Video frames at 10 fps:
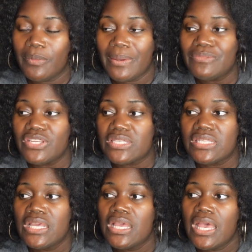But
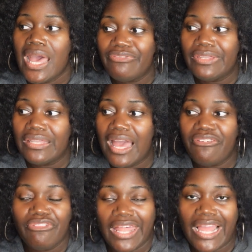I
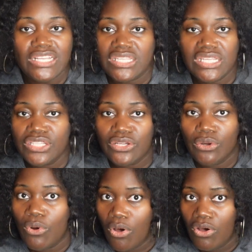feel like I just need to
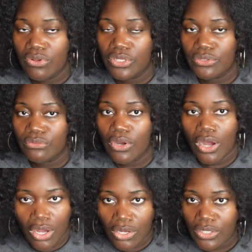go all
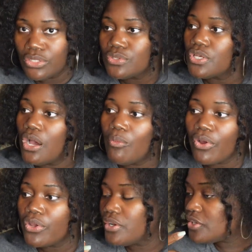new. So I'm working on a